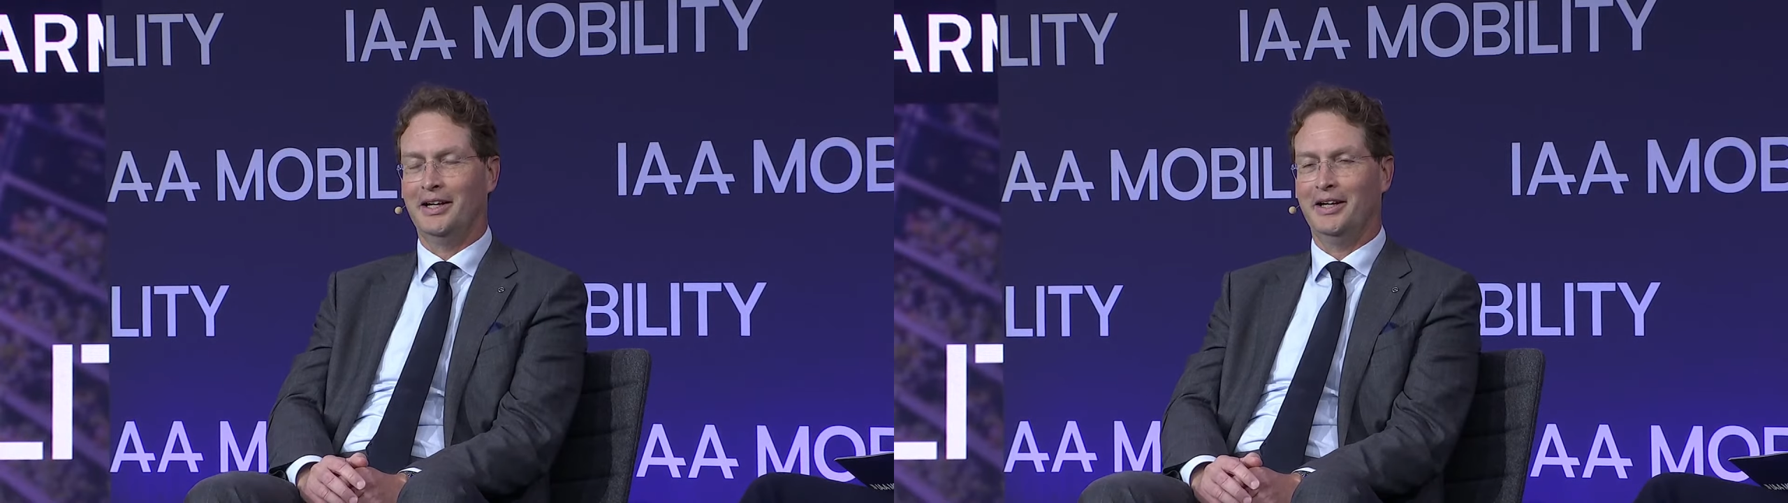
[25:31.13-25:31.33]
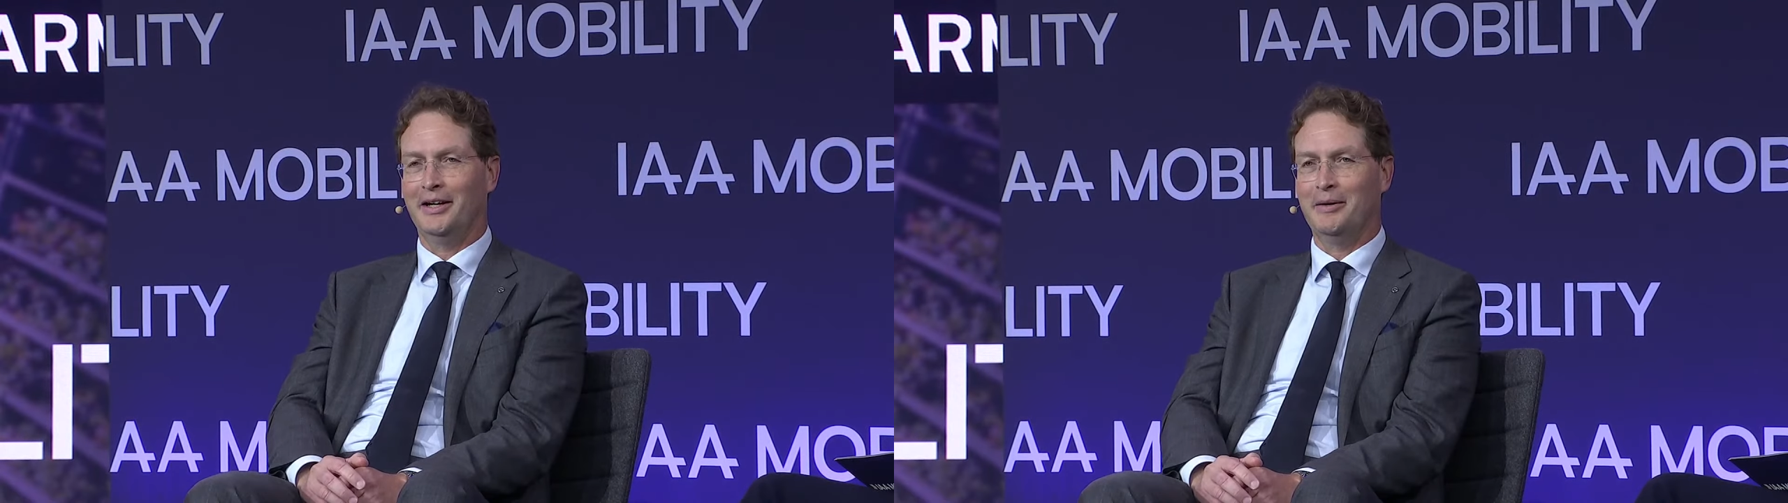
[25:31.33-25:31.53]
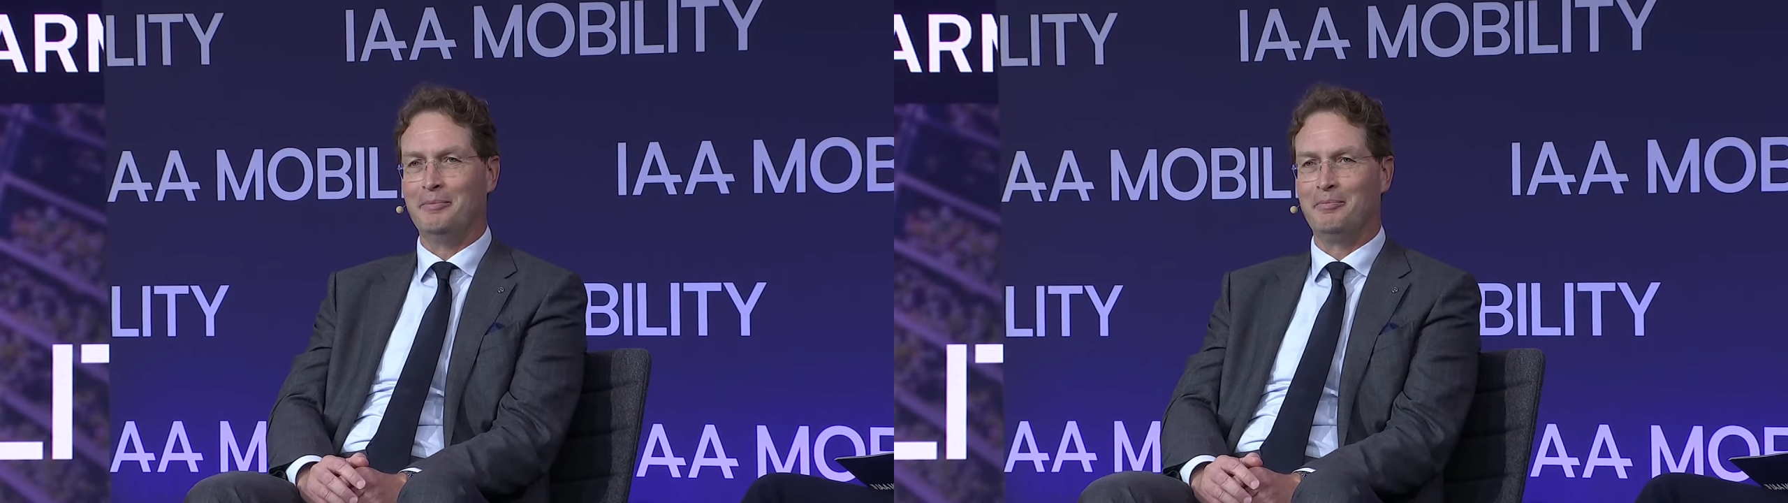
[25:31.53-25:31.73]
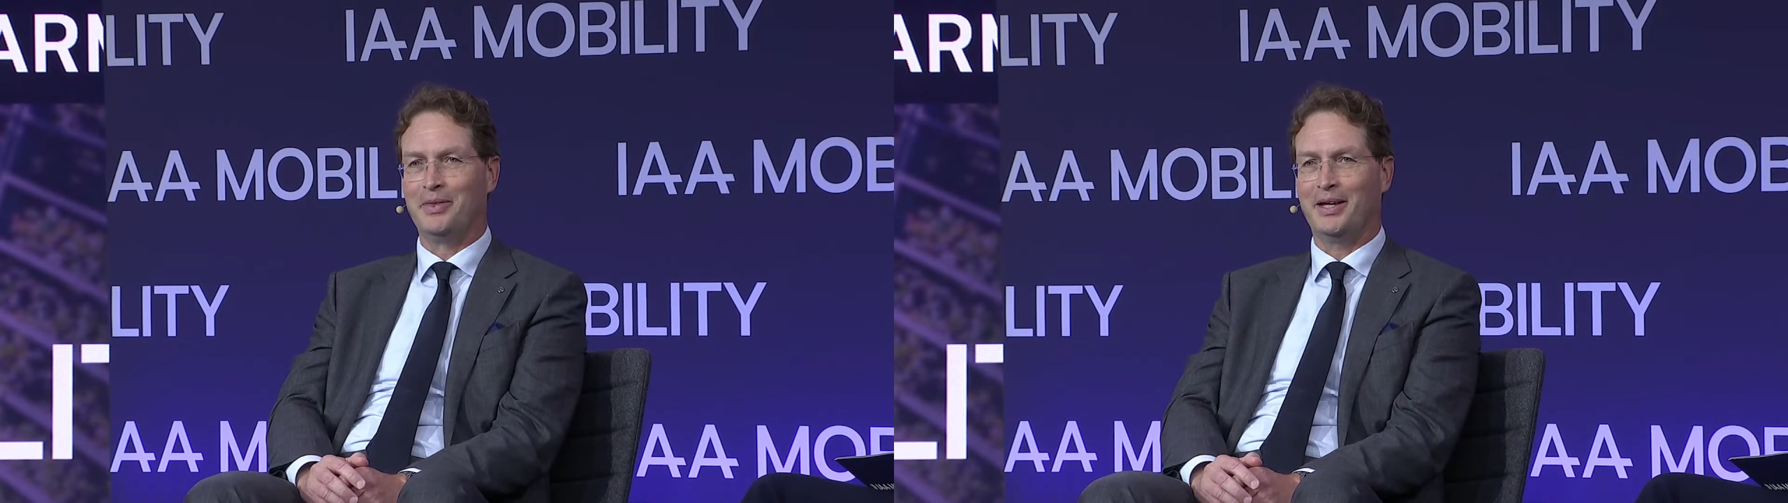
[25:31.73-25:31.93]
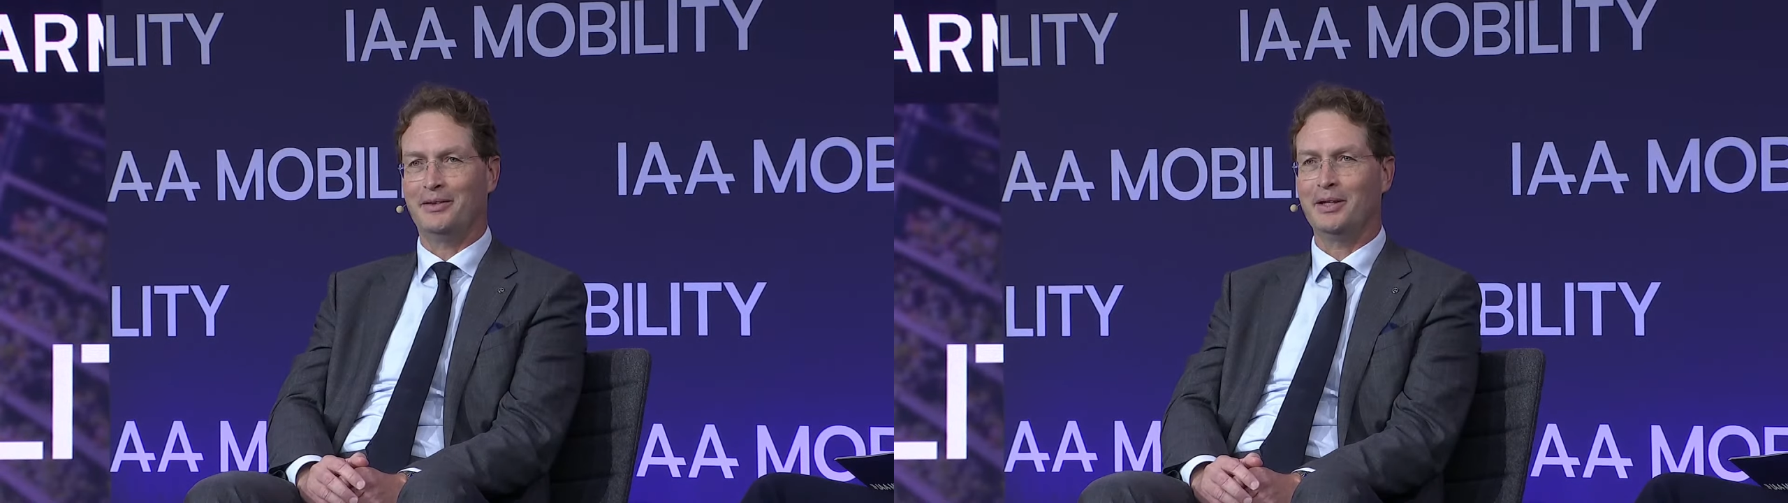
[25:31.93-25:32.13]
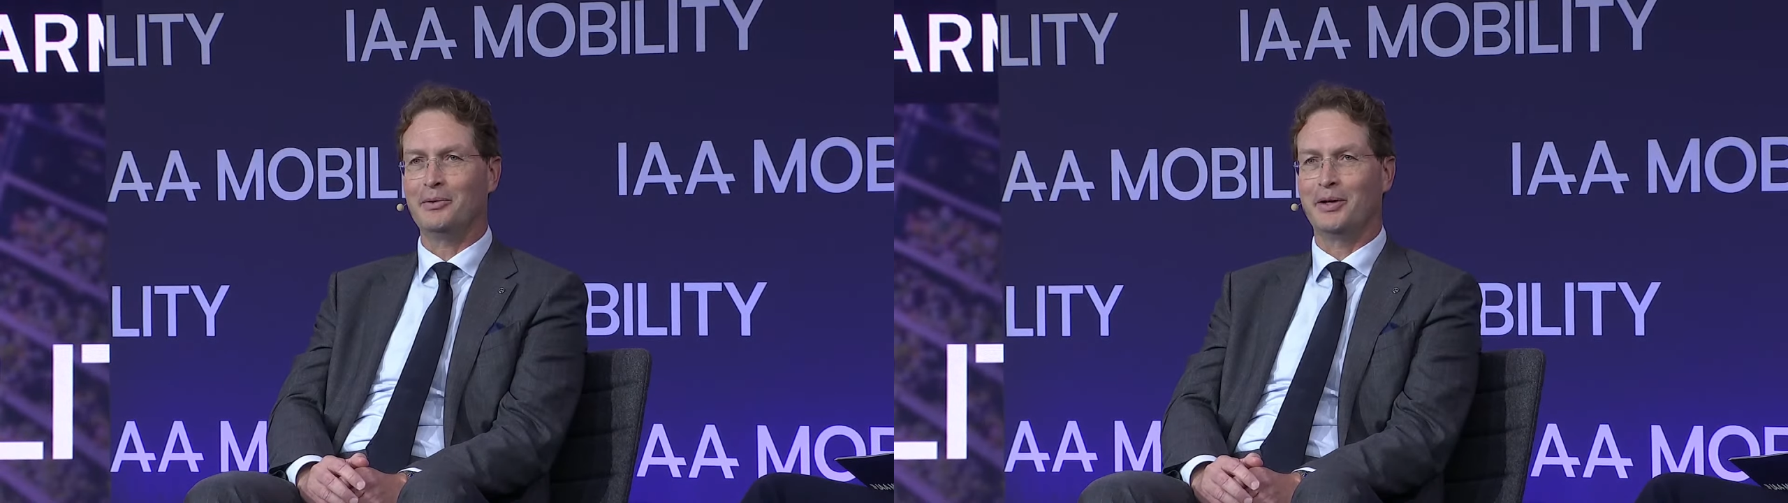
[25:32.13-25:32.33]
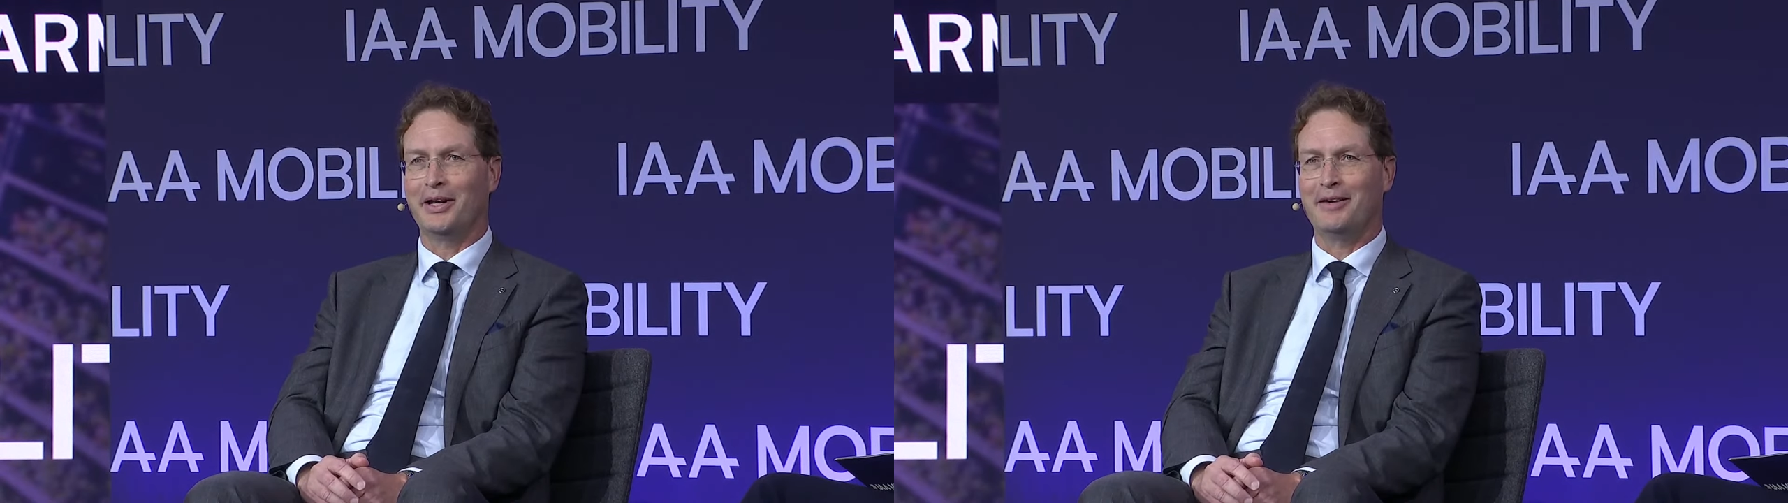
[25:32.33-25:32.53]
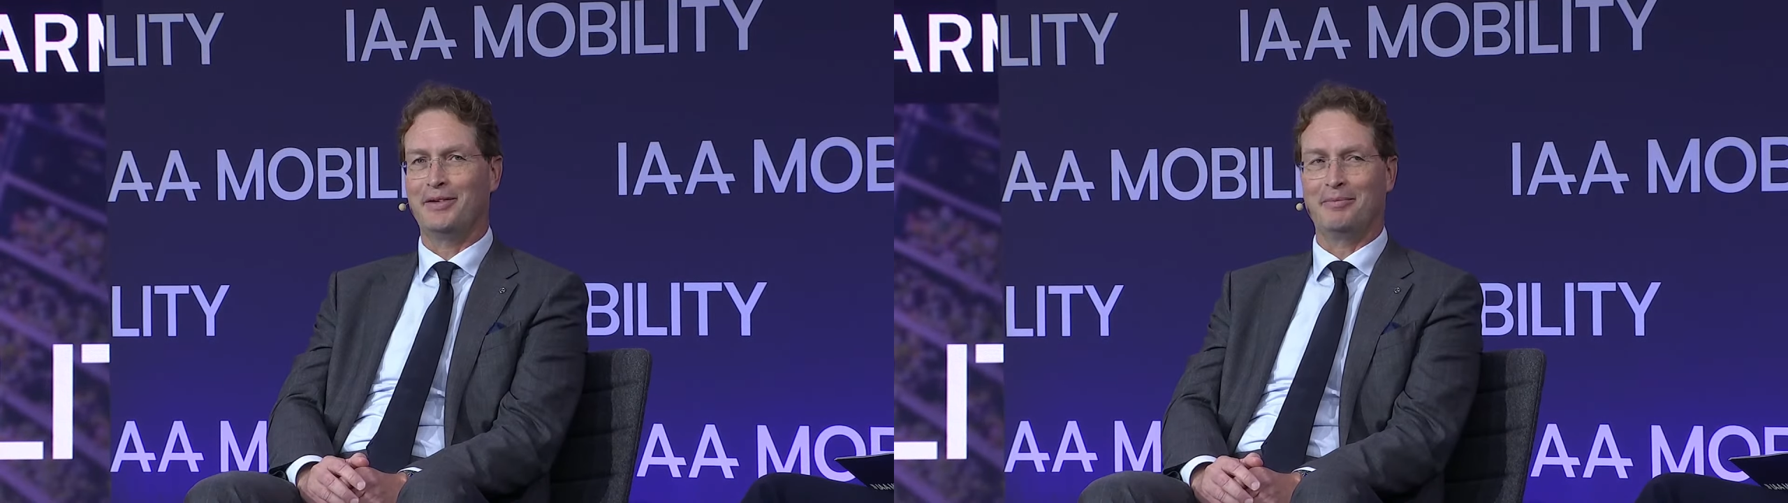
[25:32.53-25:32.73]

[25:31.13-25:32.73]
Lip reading: I think we're going to have